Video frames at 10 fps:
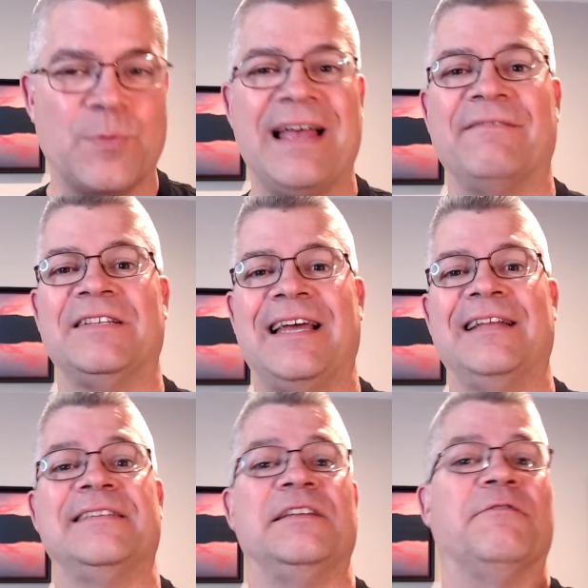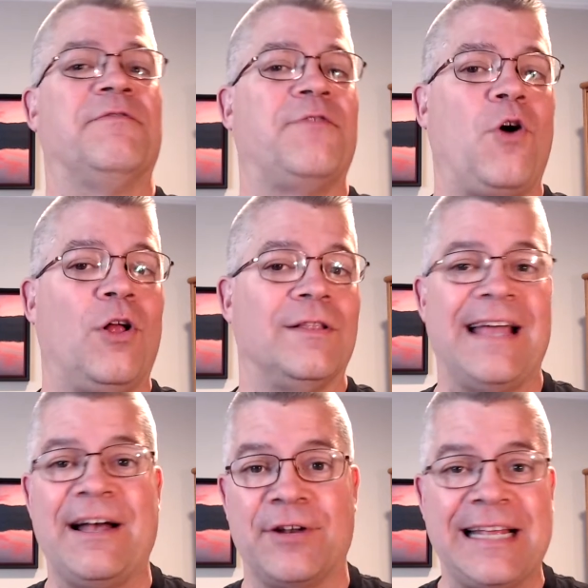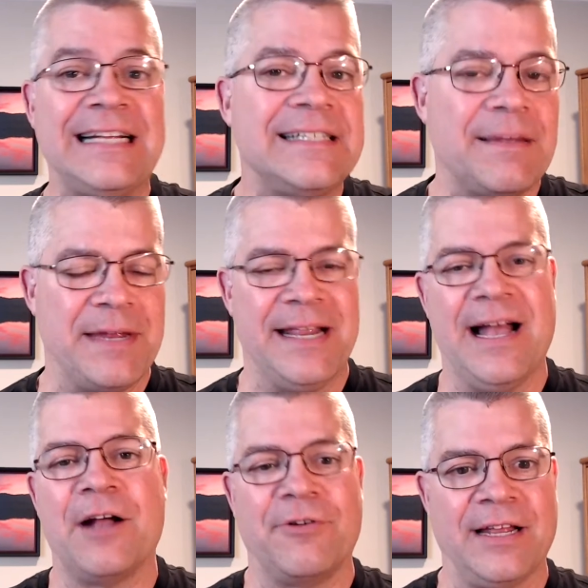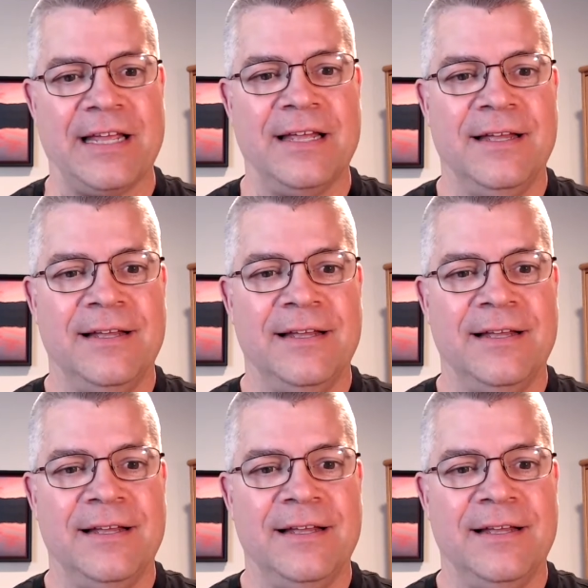we have a tendency to fall down into mediocrity.